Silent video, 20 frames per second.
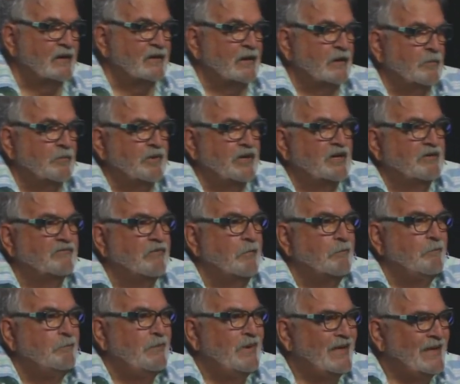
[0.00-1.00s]
a little bit of
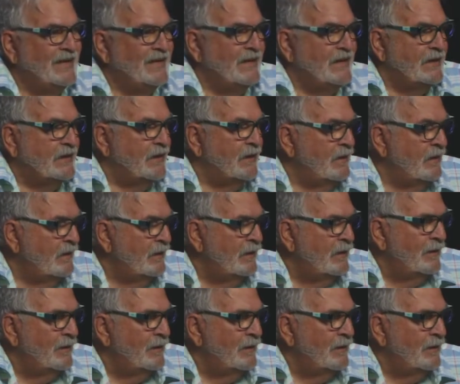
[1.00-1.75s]
a beating,